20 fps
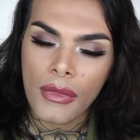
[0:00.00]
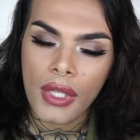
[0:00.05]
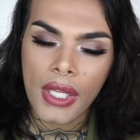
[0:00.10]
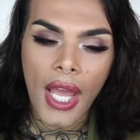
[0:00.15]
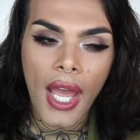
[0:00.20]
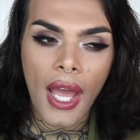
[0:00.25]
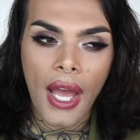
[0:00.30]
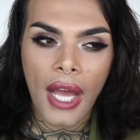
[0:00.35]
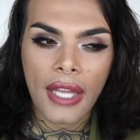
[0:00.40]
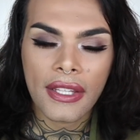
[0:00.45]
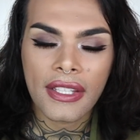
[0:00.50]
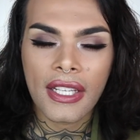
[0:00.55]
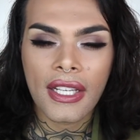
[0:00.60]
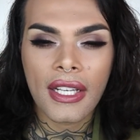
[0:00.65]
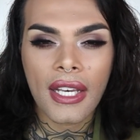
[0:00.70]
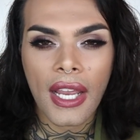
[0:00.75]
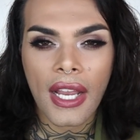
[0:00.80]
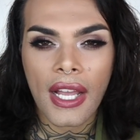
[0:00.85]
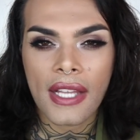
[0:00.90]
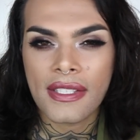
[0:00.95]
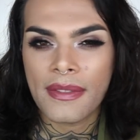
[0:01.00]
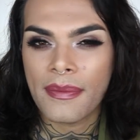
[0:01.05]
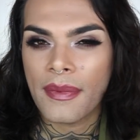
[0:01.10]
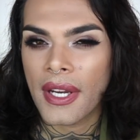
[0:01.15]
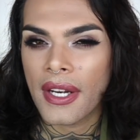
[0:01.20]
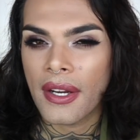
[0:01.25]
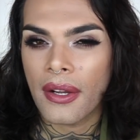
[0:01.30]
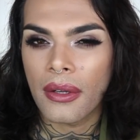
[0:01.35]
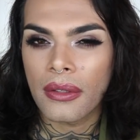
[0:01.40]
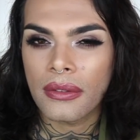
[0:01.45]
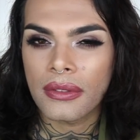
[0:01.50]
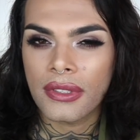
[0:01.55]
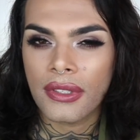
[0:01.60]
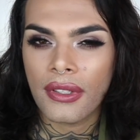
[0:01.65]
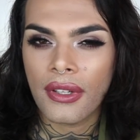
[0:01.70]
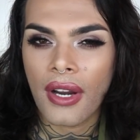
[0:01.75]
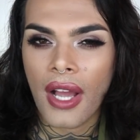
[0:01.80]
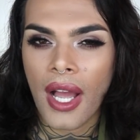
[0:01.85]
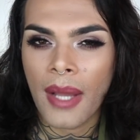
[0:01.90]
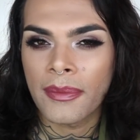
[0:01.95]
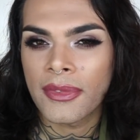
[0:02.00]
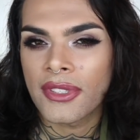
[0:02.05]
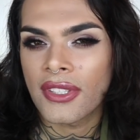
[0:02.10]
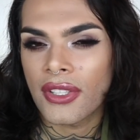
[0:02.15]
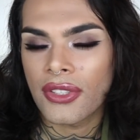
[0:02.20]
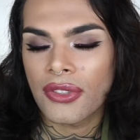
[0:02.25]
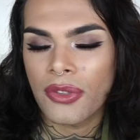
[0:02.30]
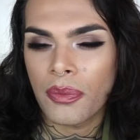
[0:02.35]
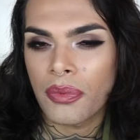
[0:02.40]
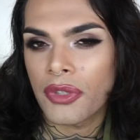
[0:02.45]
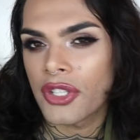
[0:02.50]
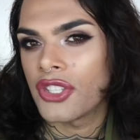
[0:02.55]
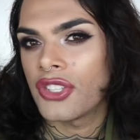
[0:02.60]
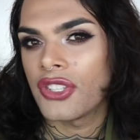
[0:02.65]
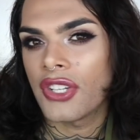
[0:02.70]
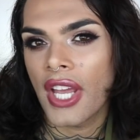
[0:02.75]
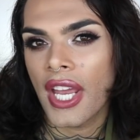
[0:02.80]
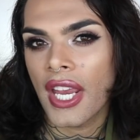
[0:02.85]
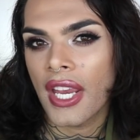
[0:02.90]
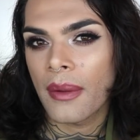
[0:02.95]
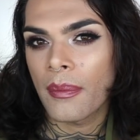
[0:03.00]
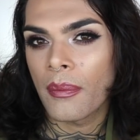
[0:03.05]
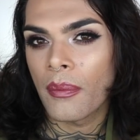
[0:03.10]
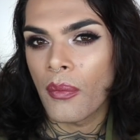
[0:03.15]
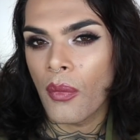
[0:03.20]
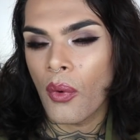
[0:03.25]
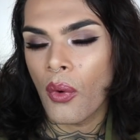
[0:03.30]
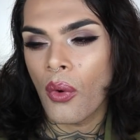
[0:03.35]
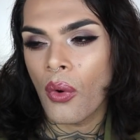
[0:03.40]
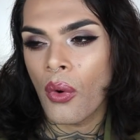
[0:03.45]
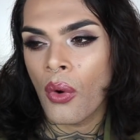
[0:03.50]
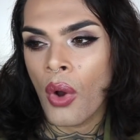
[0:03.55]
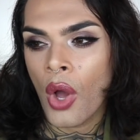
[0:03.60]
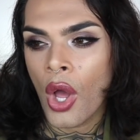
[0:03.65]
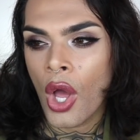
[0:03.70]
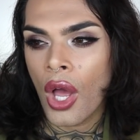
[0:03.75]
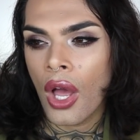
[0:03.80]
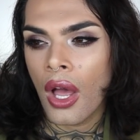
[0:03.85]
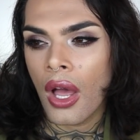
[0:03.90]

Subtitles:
yeah, I think like as I'm getting older, I'm starting to appreciate more